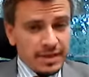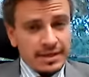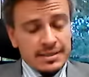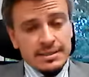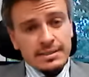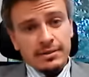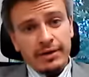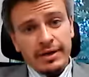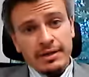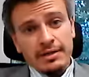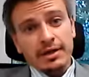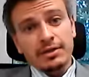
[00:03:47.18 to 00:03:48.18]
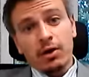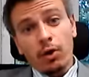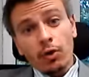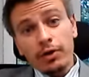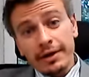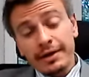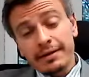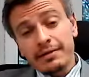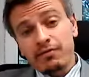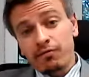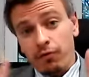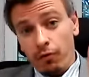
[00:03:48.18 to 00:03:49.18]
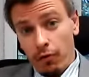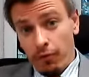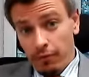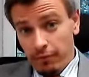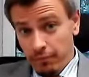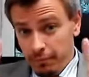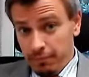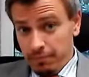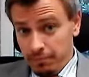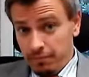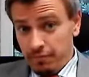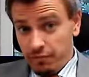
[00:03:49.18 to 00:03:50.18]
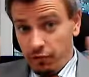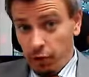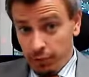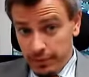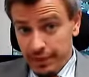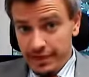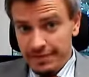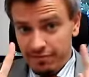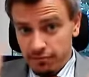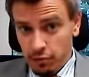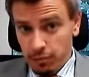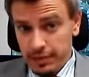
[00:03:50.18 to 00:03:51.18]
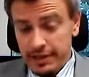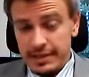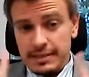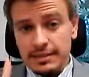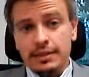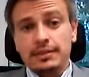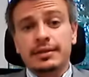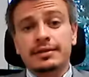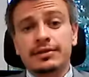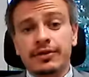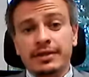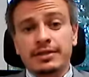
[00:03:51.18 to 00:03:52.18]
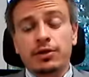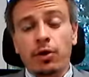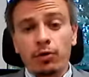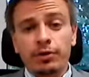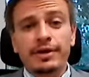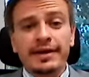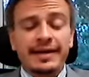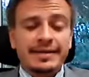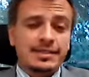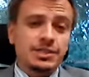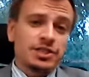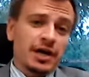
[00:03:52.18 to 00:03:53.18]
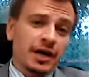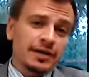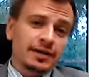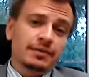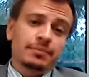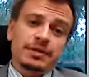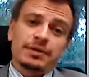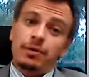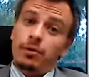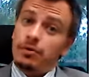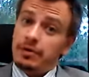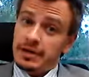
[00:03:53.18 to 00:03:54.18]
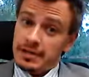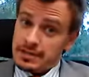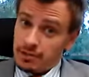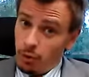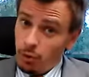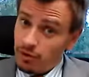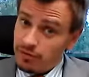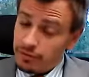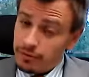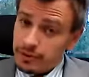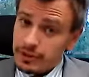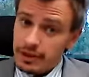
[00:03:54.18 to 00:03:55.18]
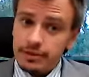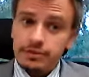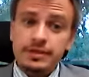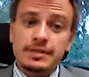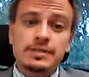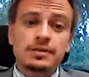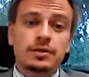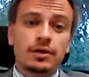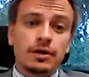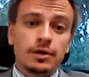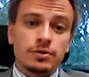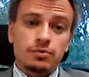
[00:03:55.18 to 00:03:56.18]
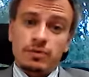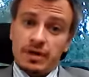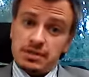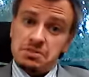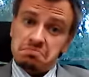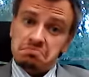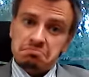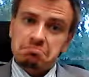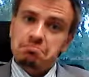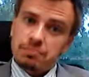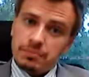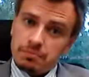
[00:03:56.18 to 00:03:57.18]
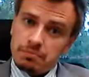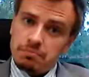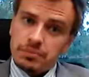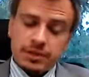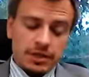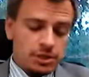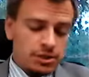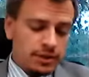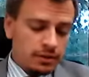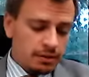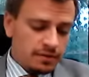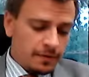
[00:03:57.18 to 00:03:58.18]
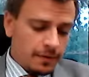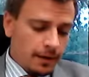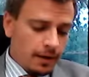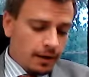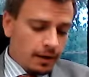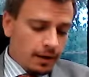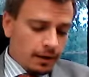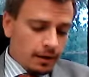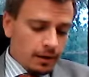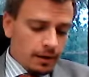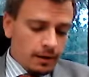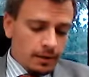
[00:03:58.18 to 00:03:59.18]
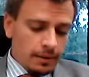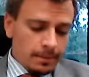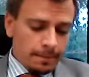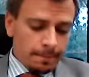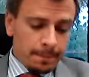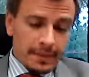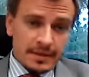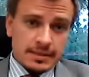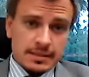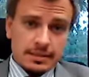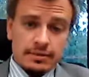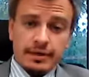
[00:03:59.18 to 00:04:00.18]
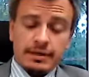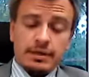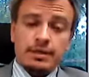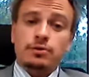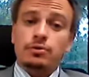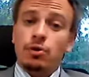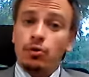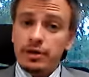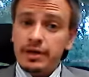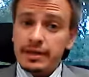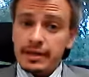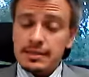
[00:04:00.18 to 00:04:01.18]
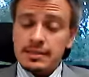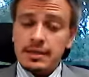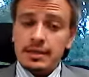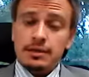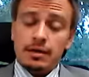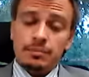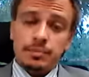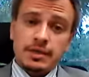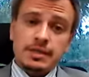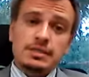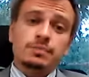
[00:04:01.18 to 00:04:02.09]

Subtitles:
It's directed not only formally, it's not directed only against China, but against all foreign countries, so that's potentially a good thing. It's directed not only against state companies,